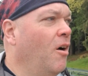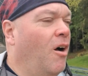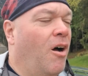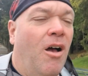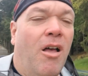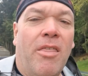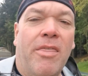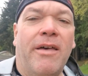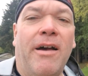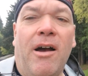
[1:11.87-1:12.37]

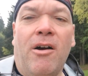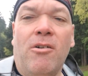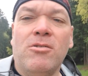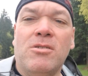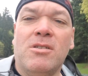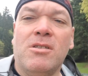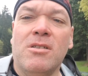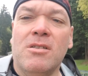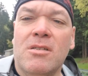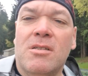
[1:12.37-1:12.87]
All the
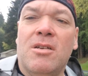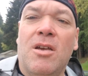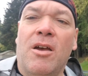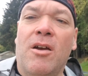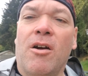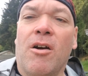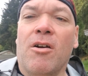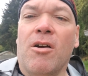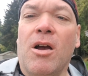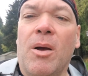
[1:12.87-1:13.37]
houses
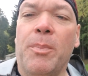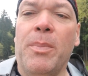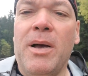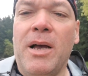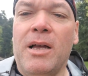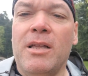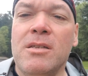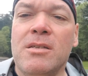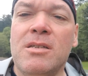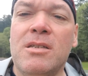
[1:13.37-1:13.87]
are up
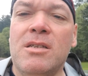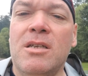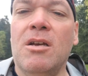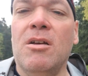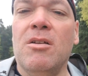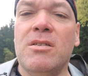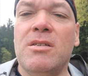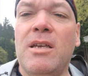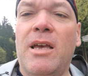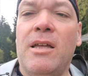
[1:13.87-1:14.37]
on
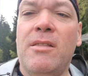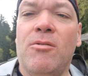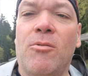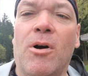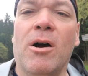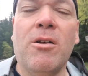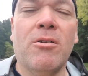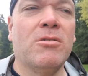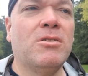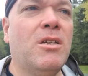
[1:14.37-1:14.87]
stilts at the
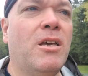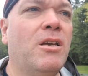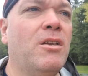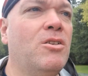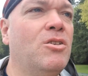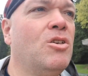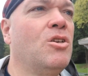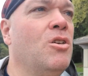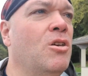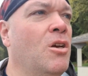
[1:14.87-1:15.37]
water's
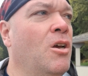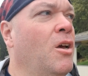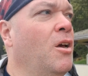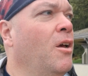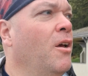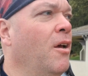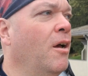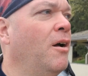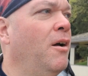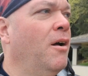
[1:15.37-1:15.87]
edge,
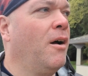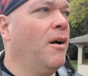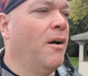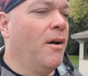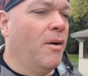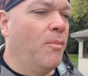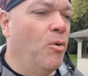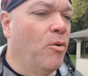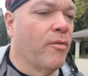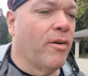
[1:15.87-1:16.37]

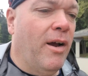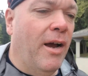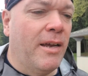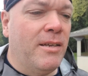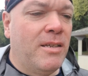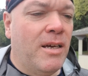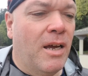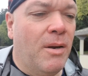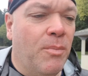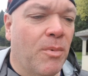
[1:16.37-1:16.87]
over high
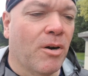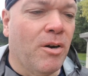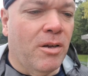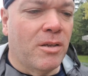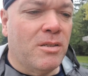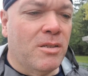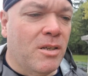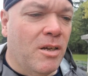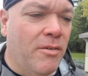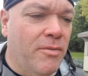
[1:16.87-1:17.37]
tide mark
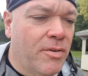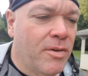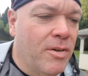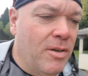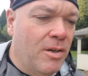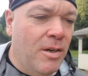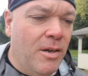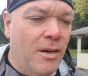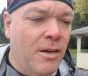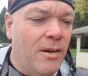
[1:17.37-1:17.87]
and
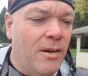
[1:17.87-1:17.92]
stuff.